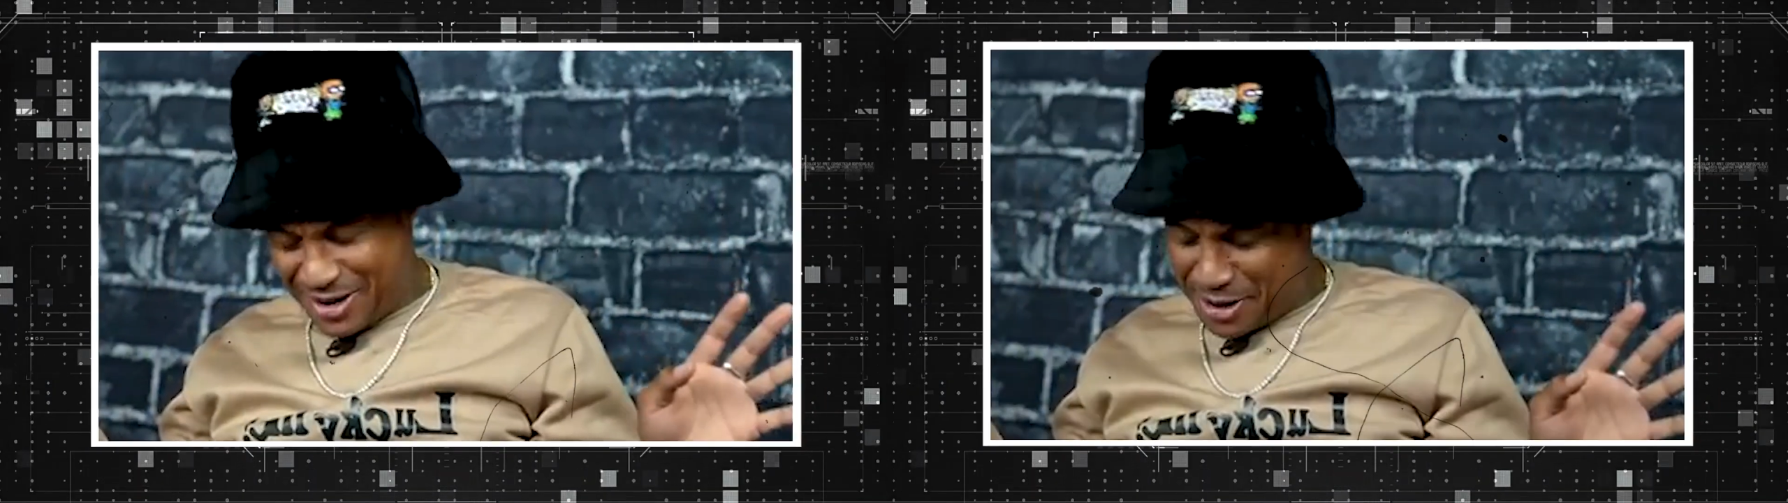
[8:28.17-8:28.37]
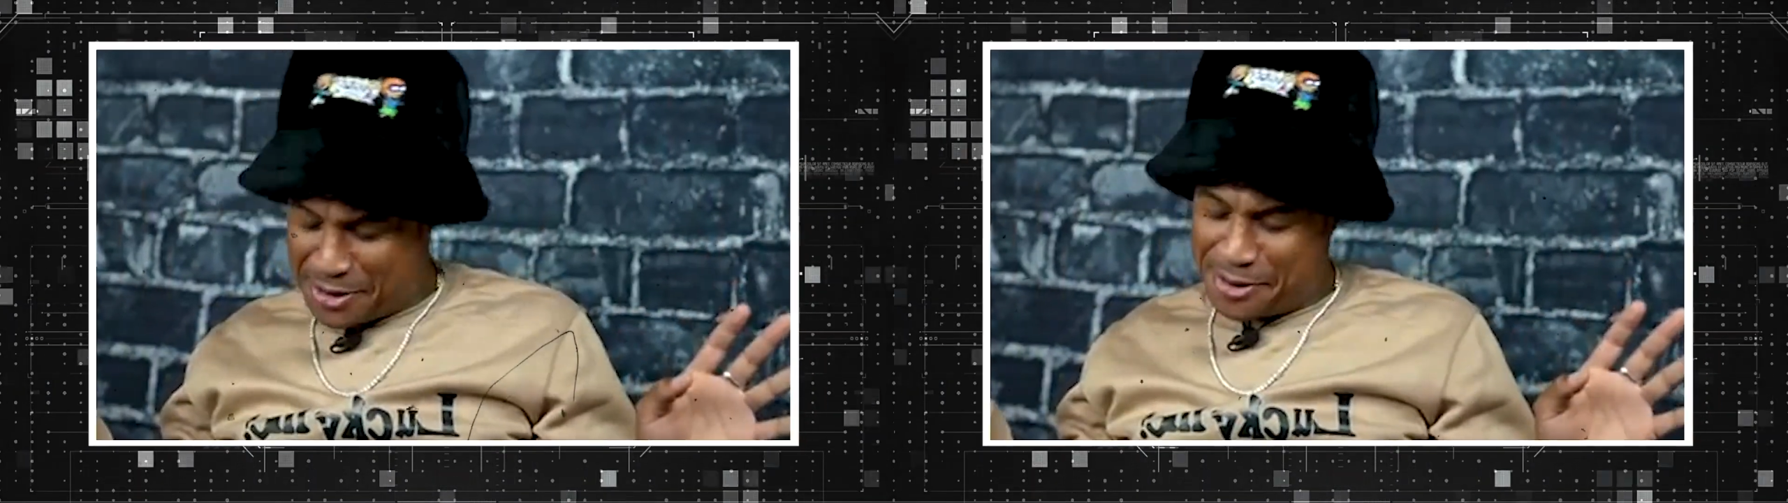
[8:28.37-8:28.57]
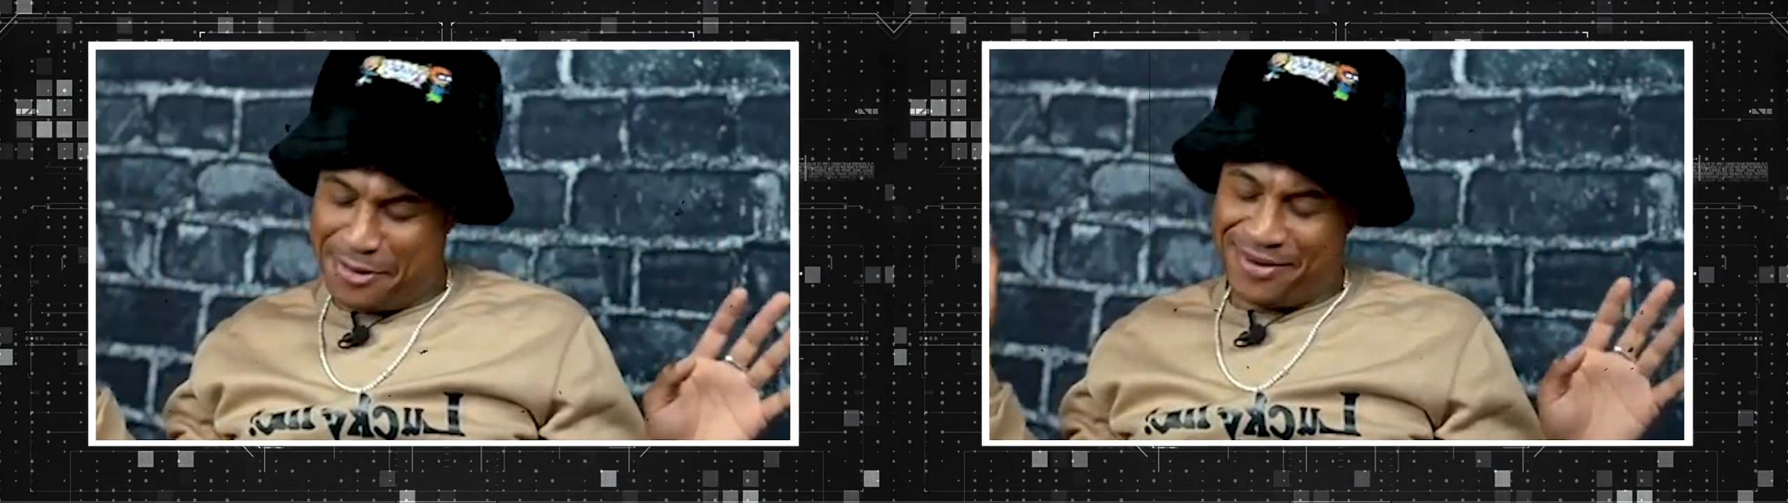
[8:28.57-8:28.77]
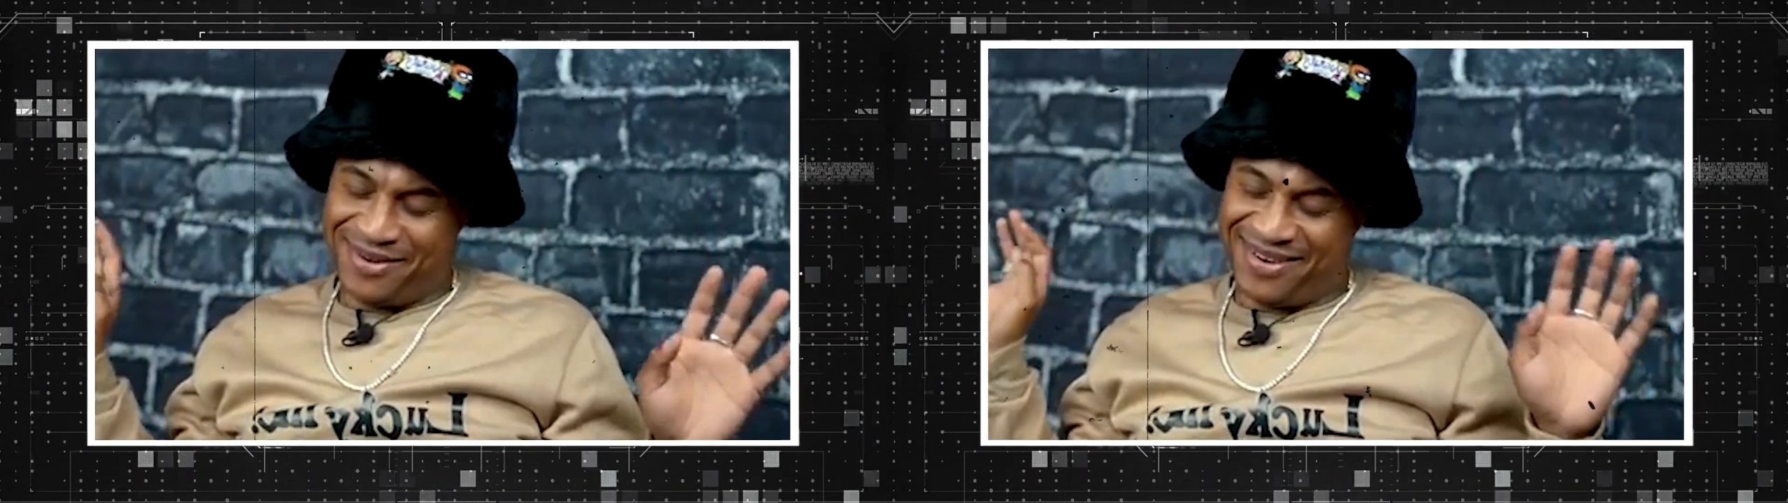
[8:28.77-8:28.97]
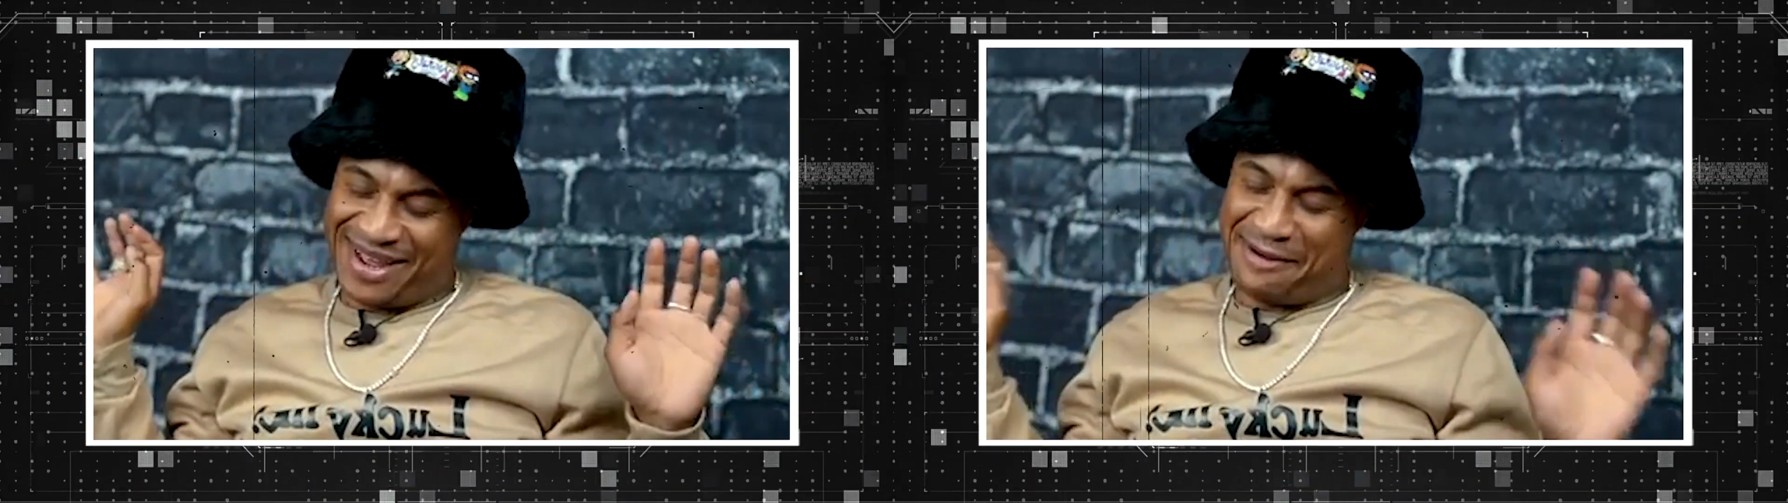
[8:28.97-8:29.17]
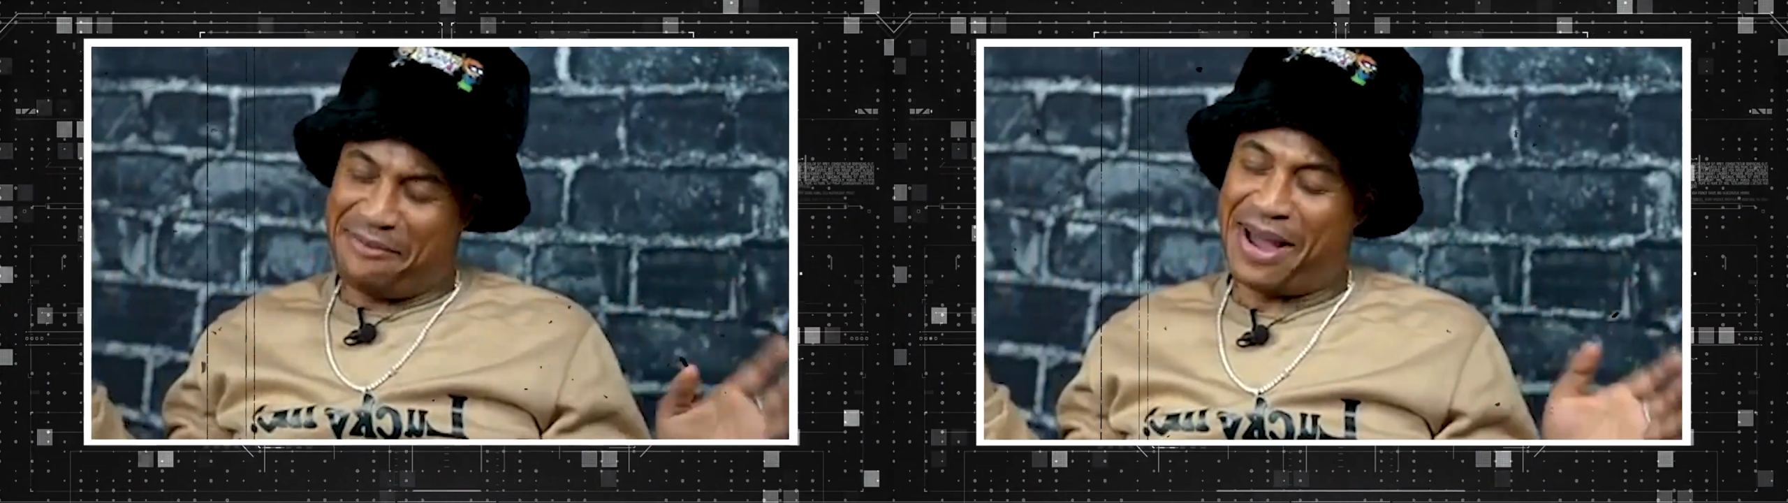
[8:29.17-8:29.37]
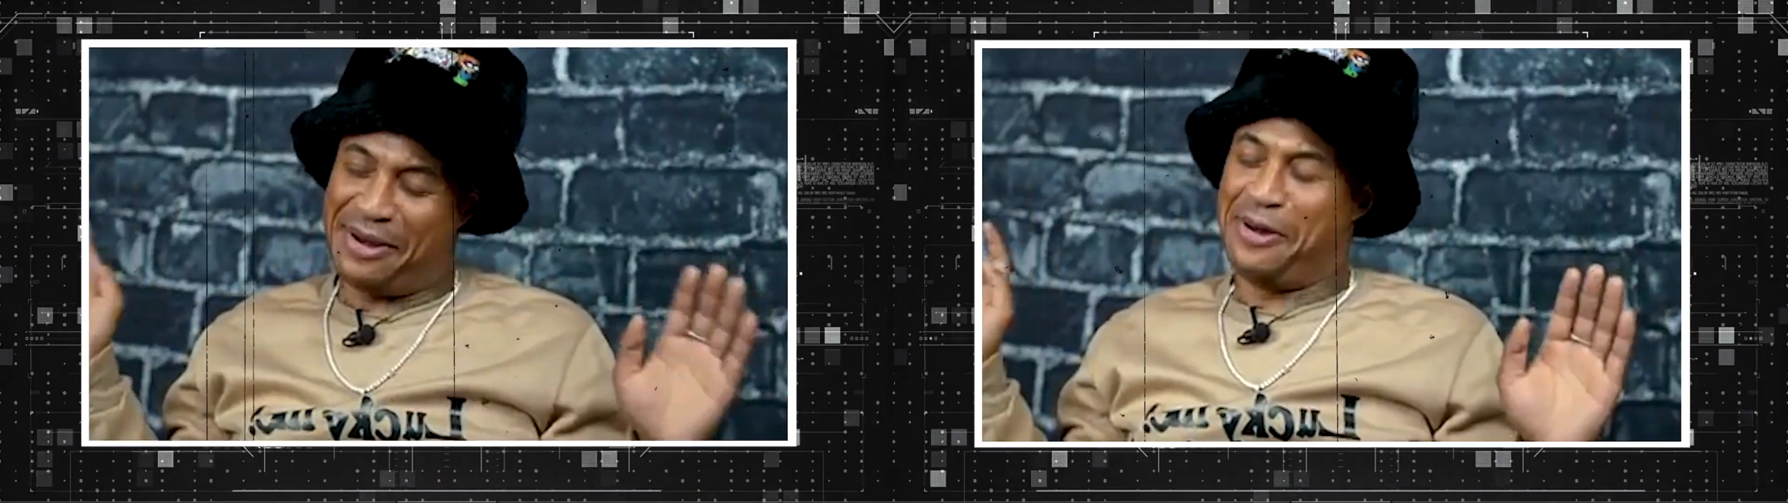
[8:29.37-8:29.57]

no. Everybody